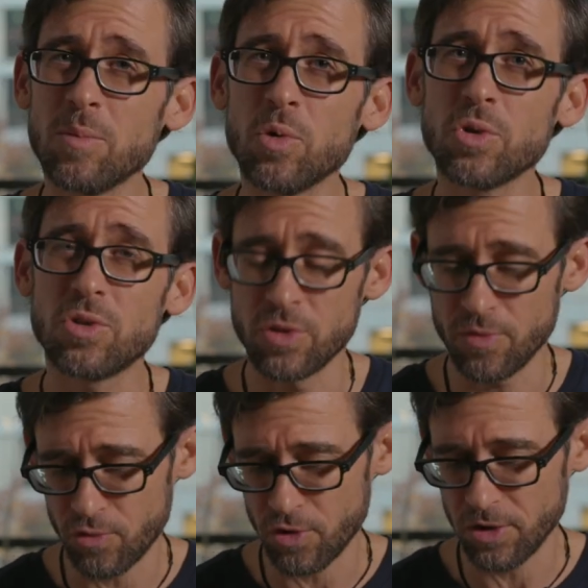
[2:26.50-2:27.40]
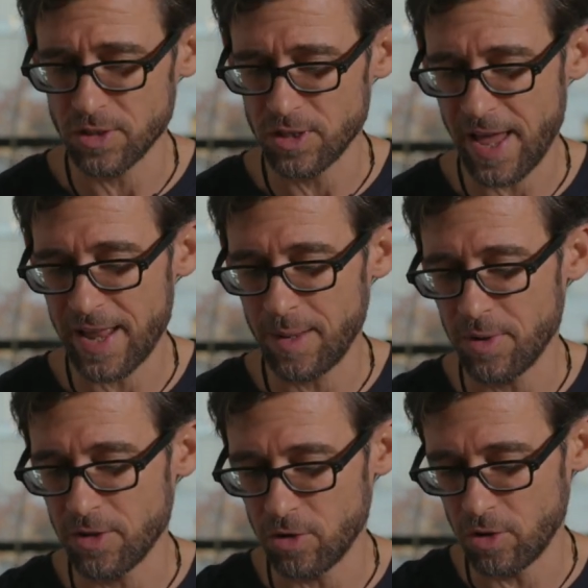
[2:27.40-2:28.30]
more to the front
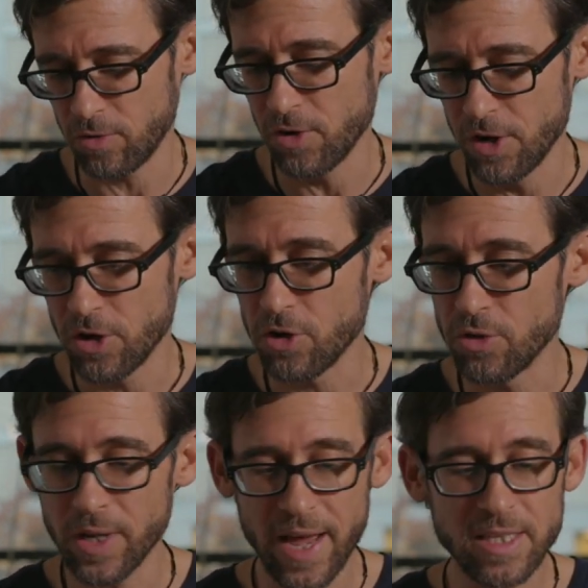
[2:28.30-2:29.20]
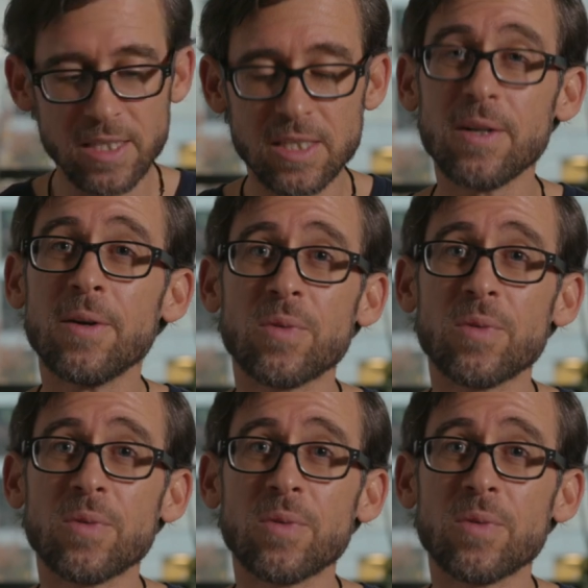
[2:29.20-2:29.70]
element of your lens,